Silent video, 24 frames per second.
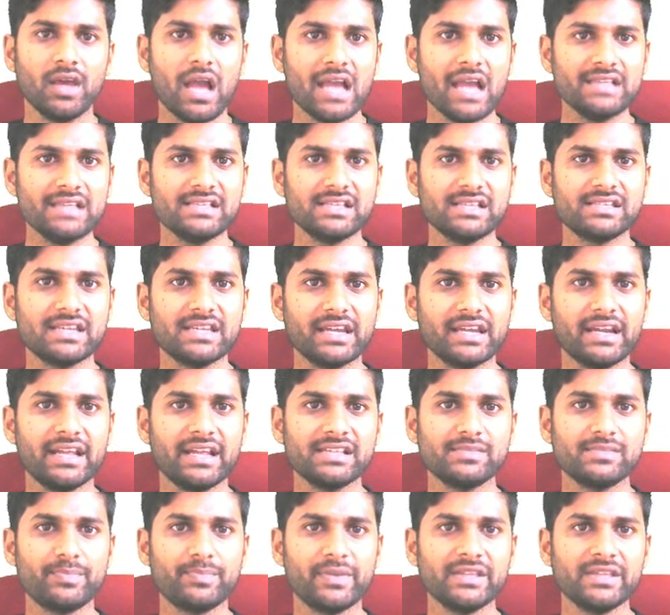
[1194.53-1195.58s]
I just take it
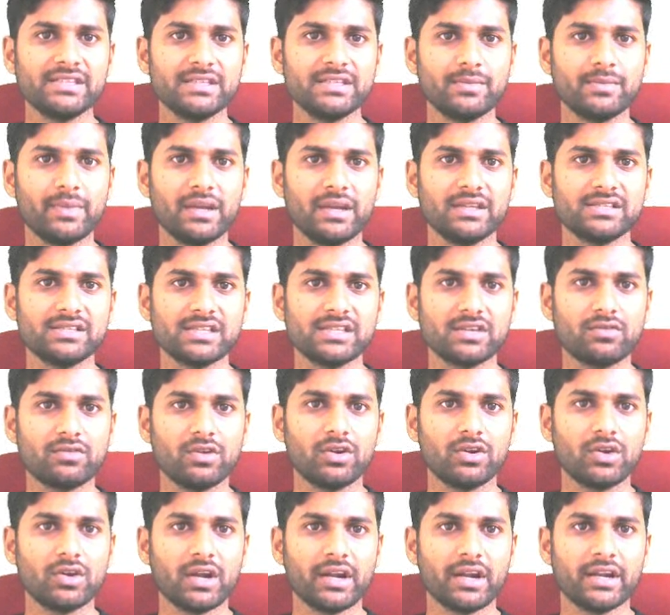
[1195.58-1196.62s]
as principal is
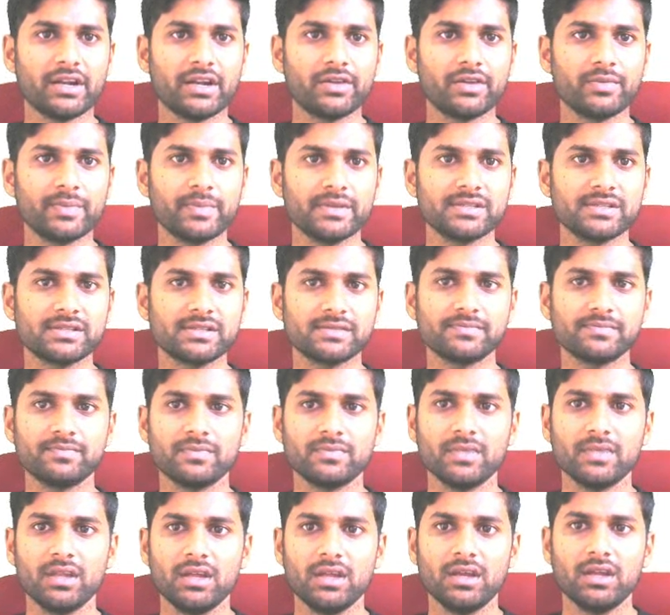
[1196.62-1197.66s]
equal to 100 rupees.
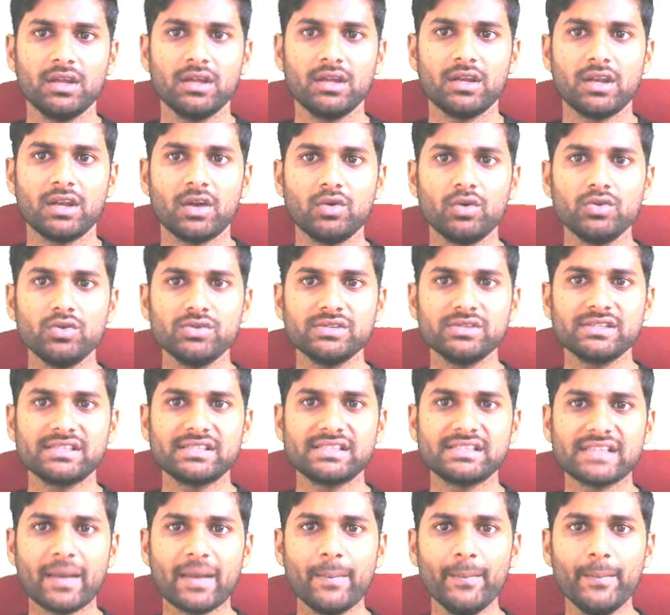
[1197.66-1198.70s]
Now,
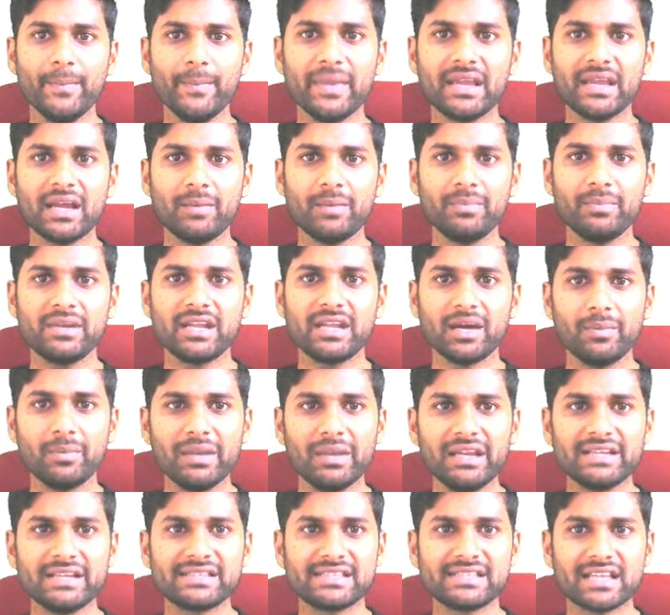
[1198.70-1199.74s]
sum become
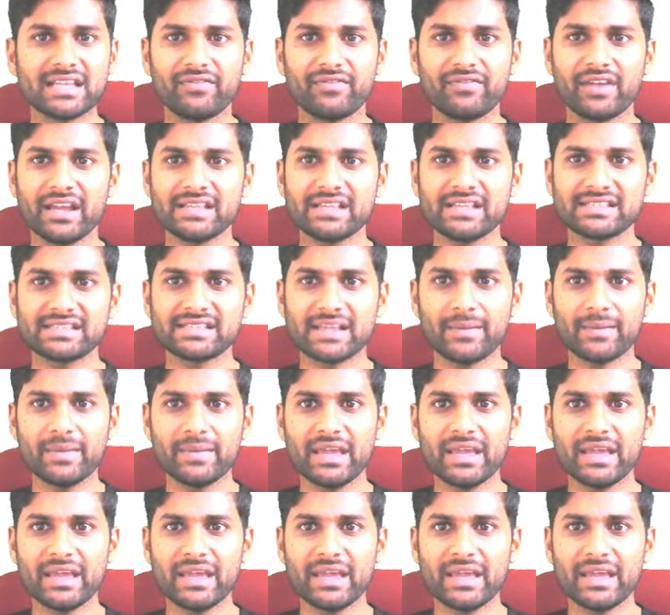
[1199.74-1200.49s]
double itself, guys.